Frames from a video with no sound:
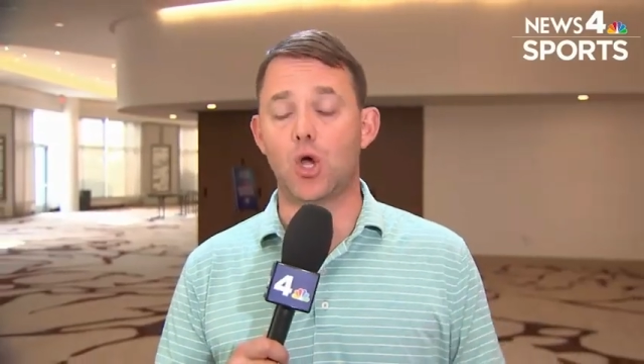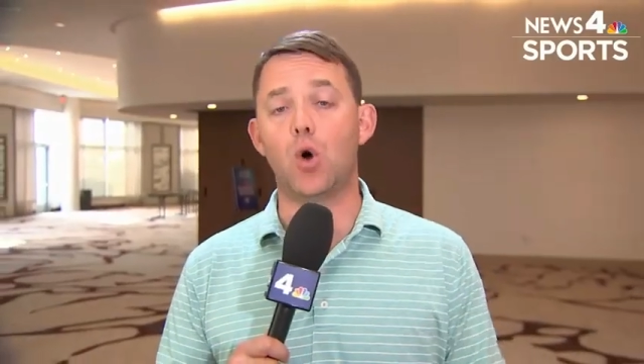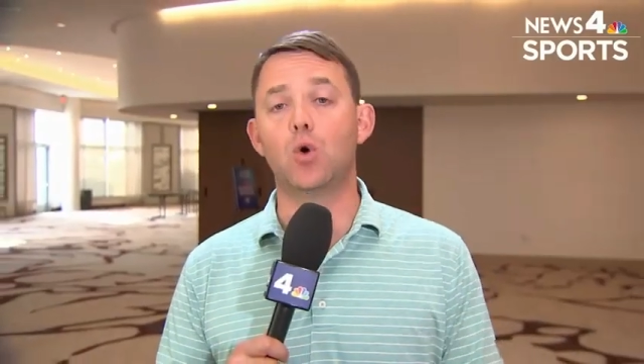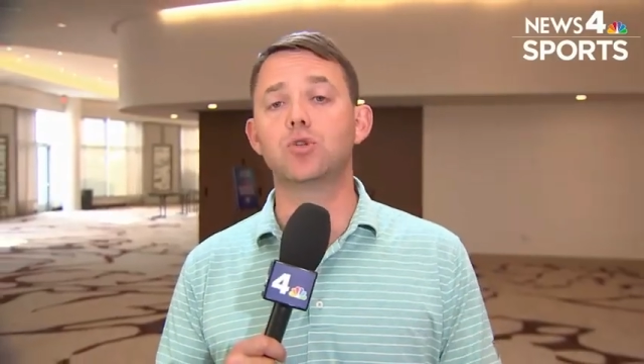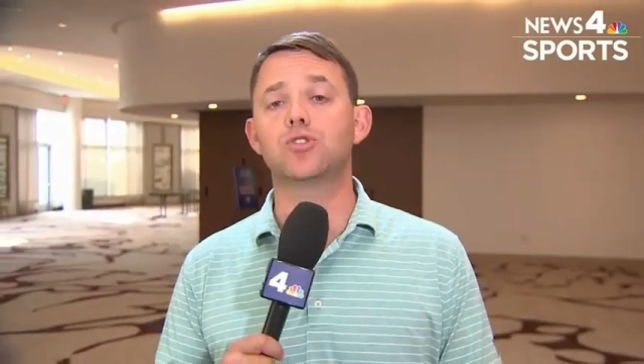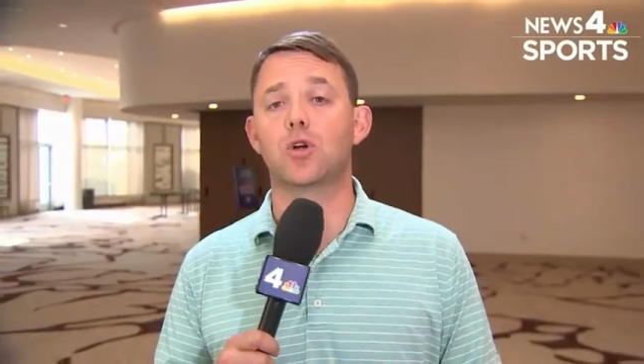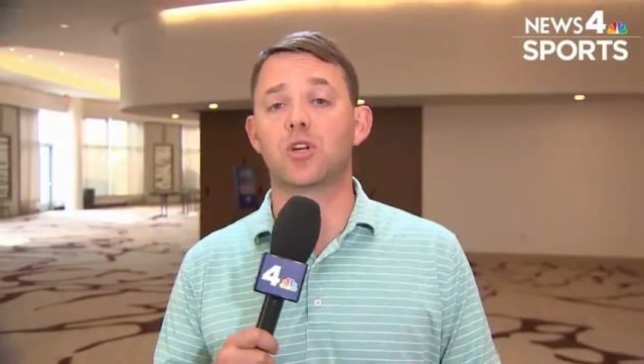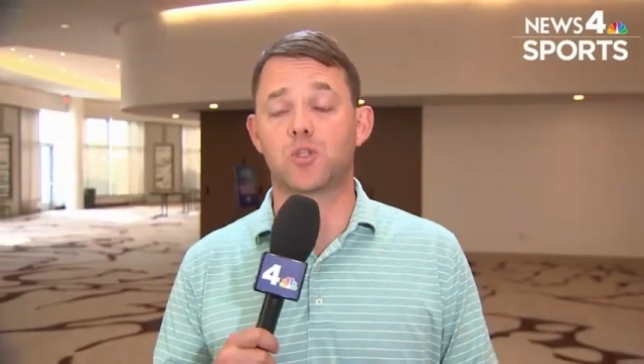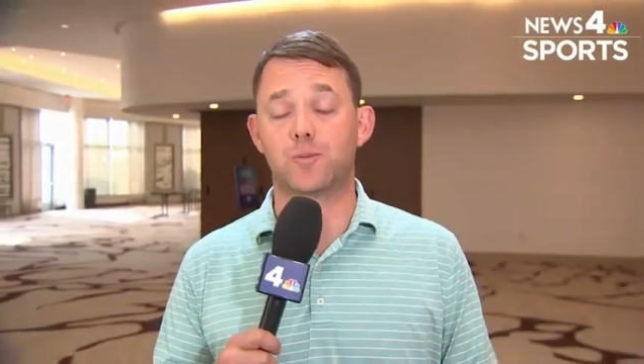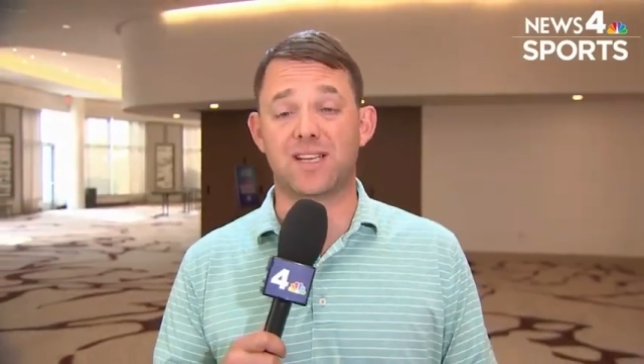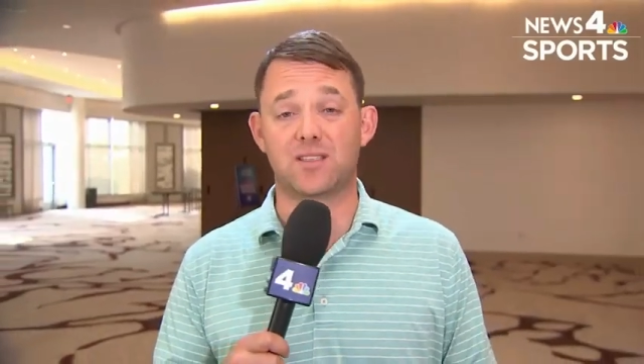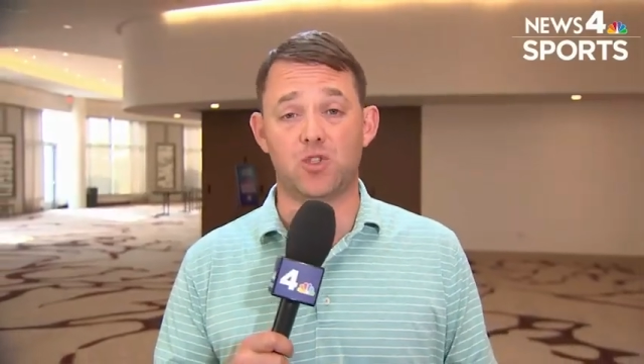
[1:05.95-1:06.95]
owners are
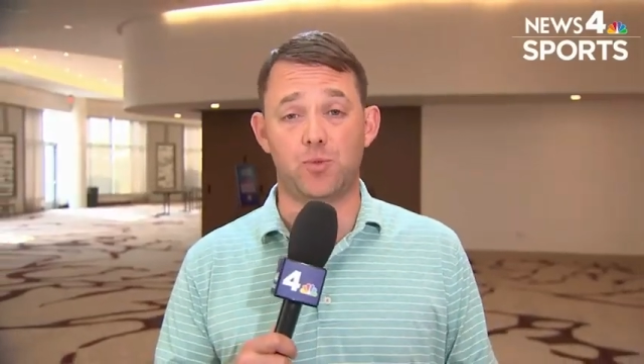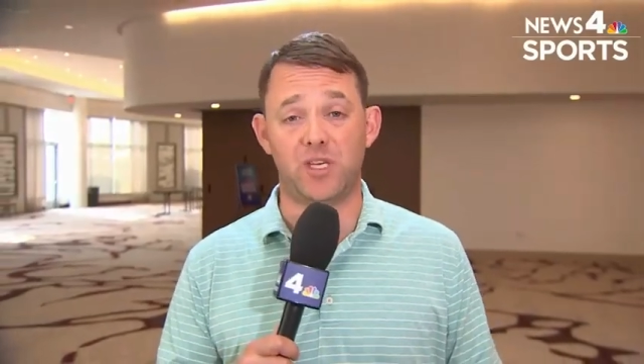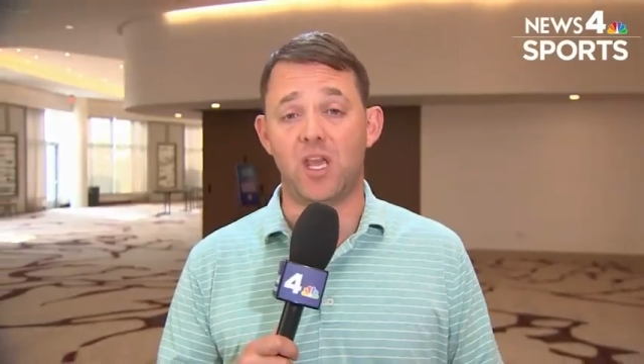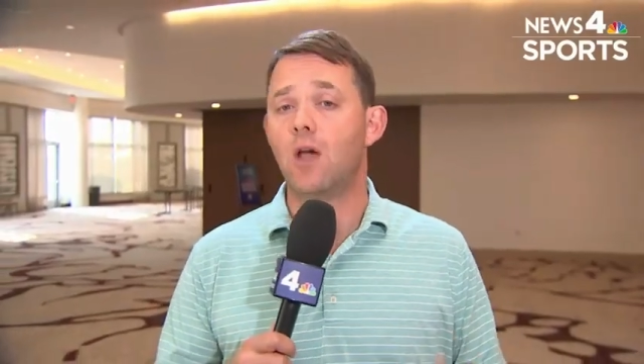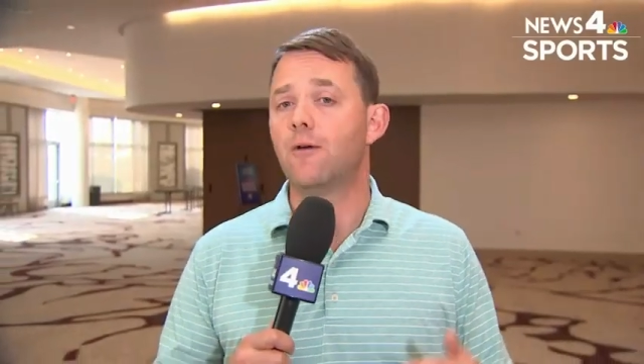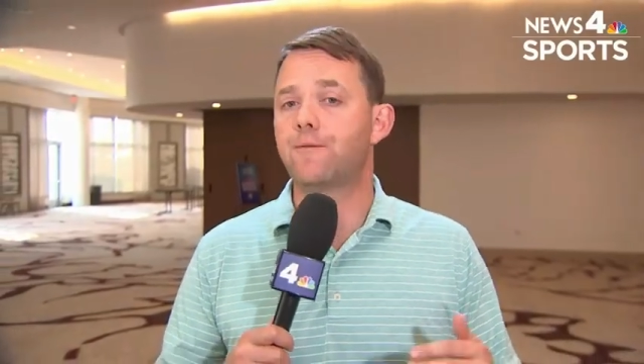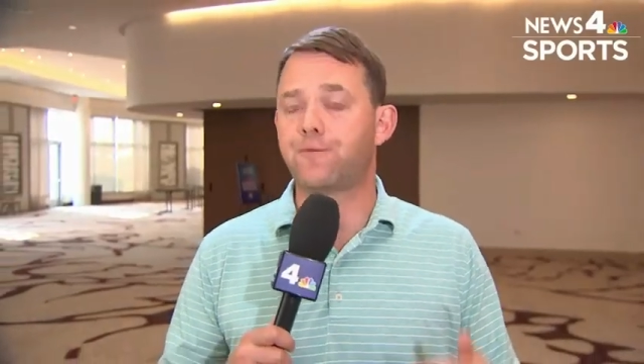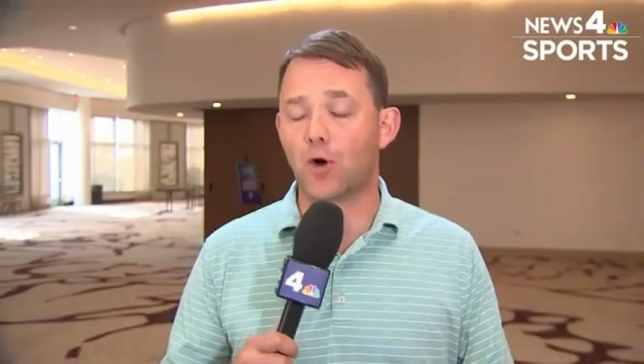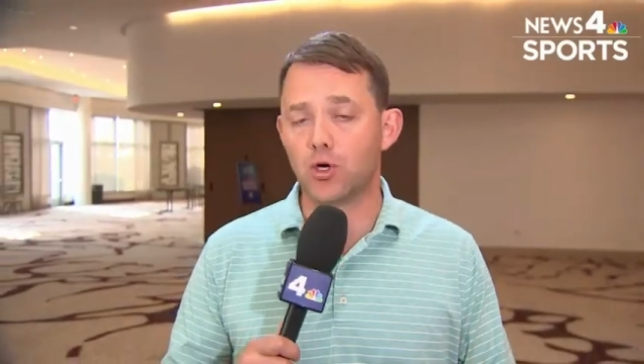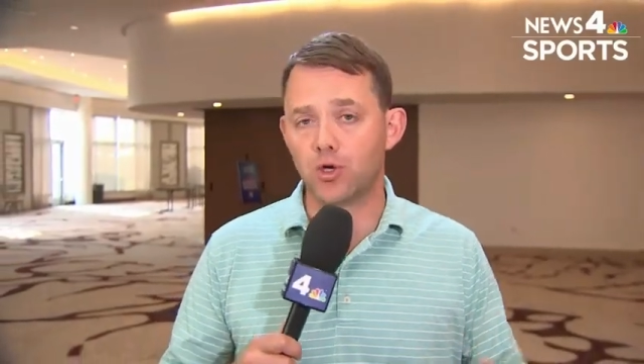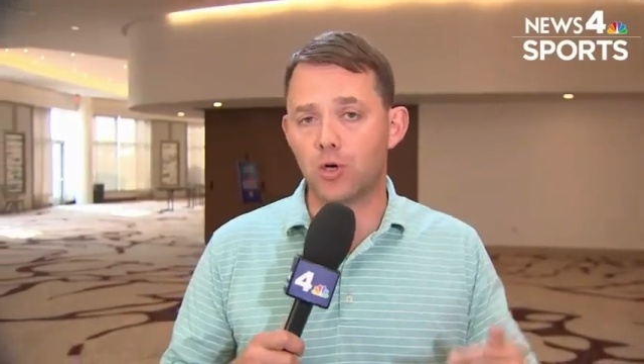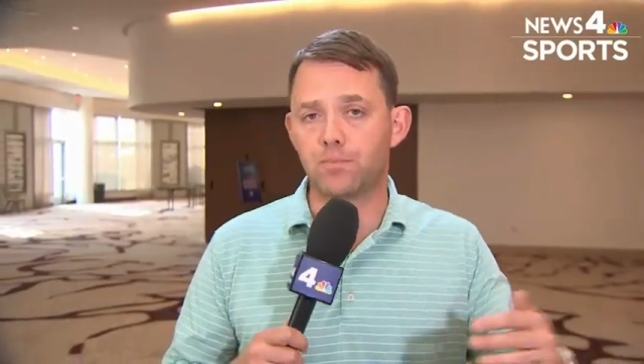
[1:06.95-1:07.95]
expected to be
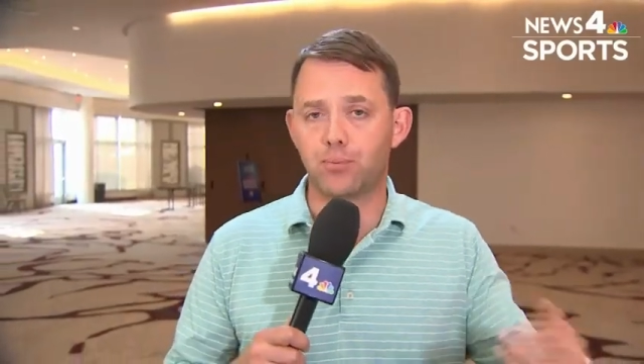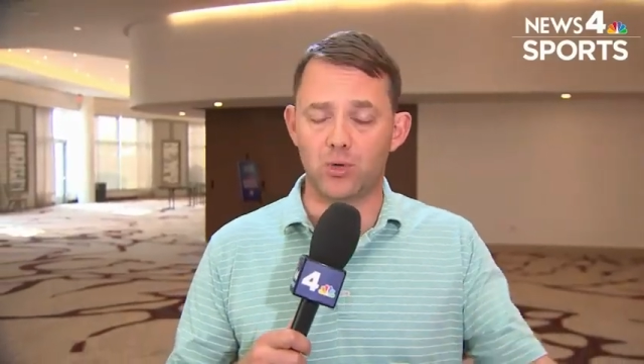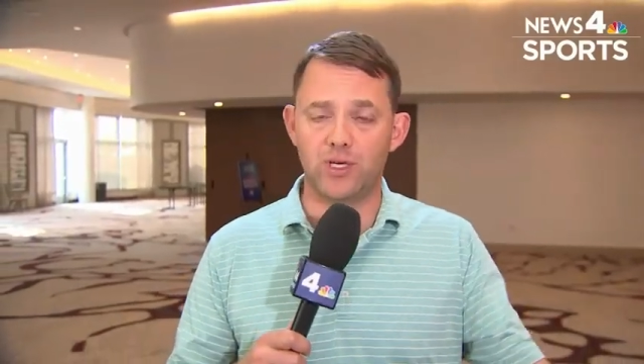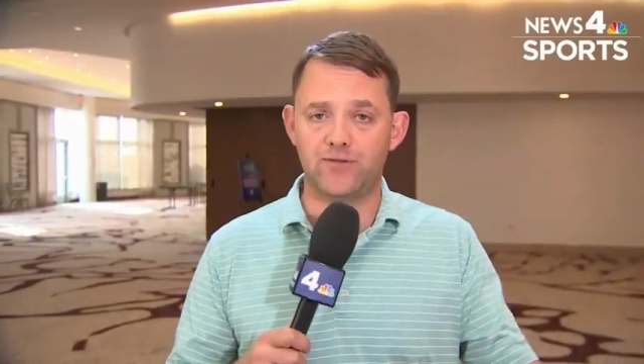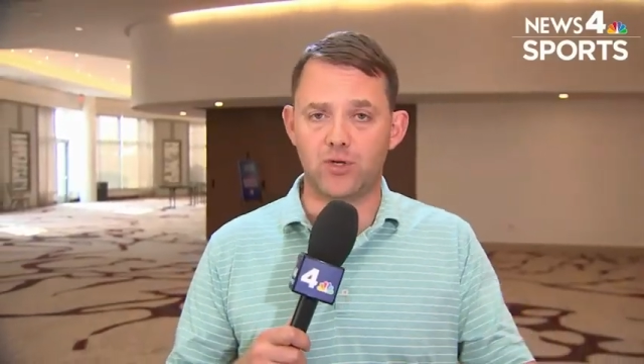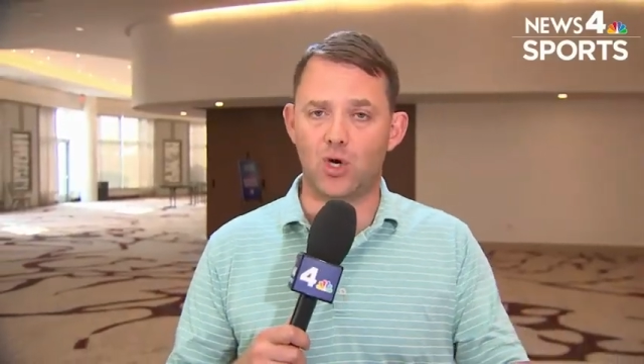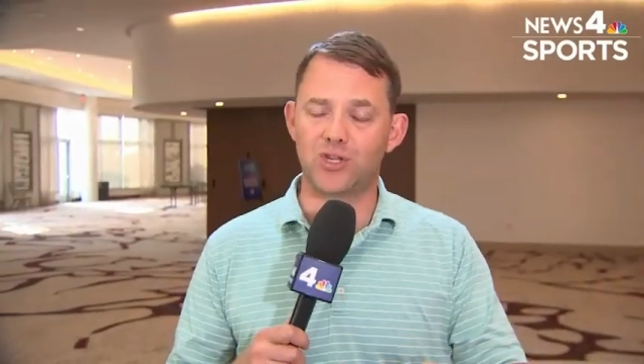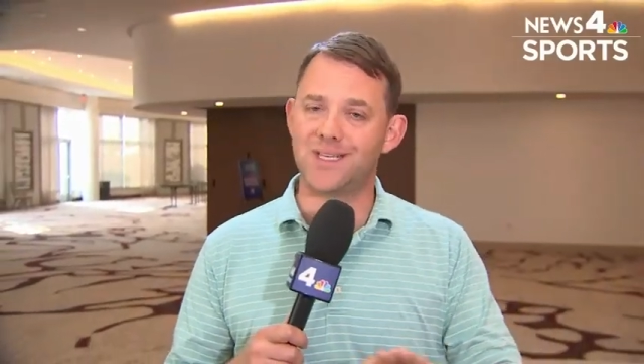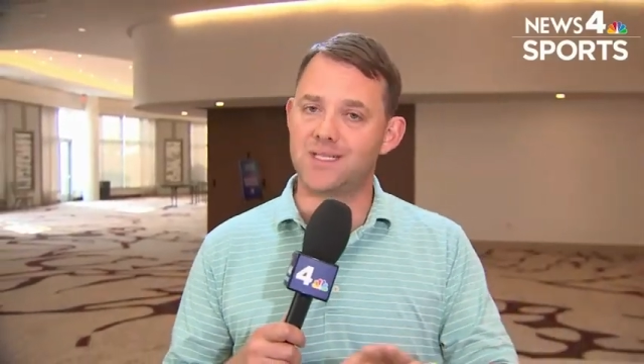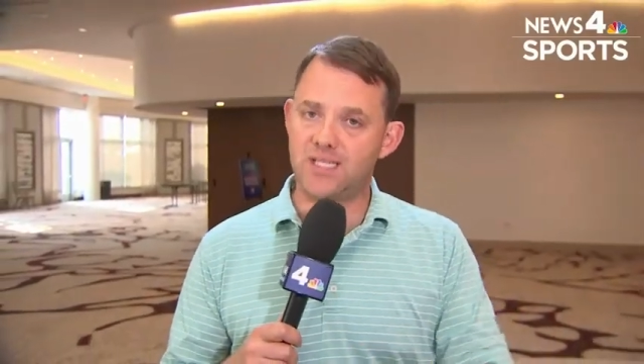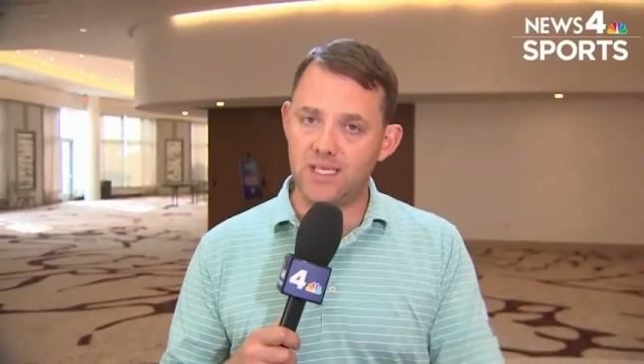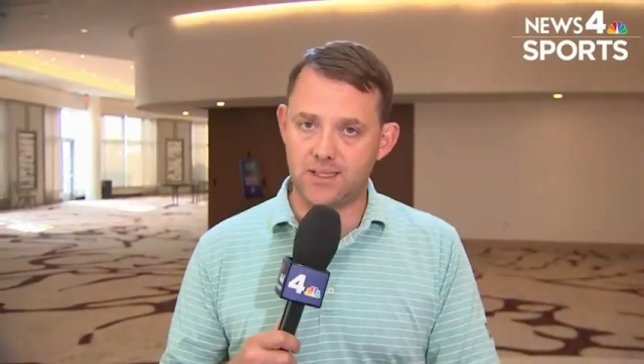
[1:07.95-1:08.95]
further briefed on the
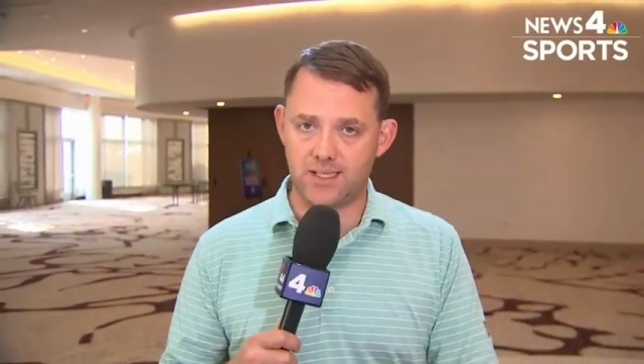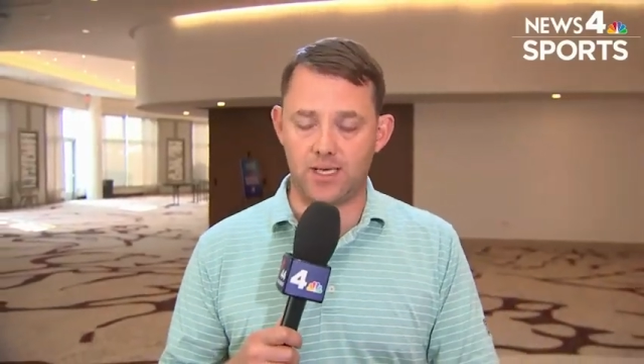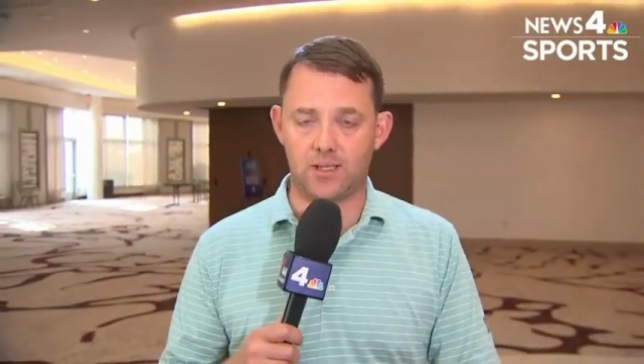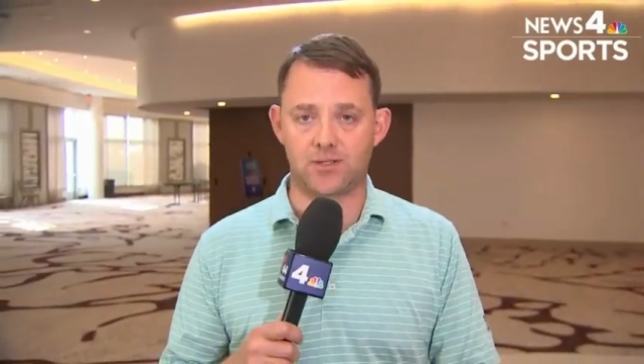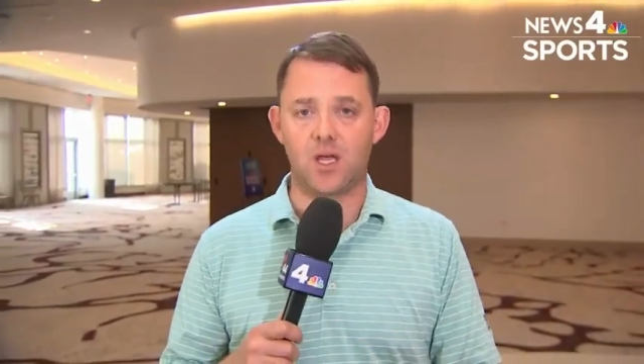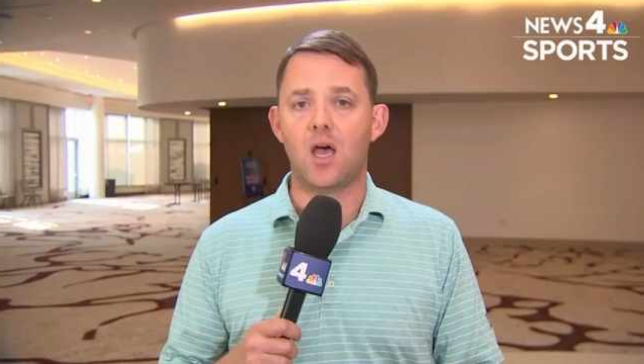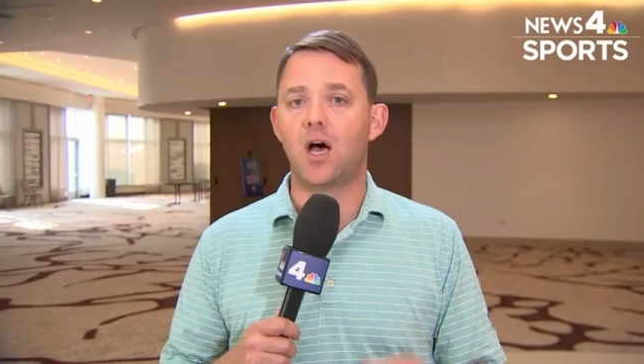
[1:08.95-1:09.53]
details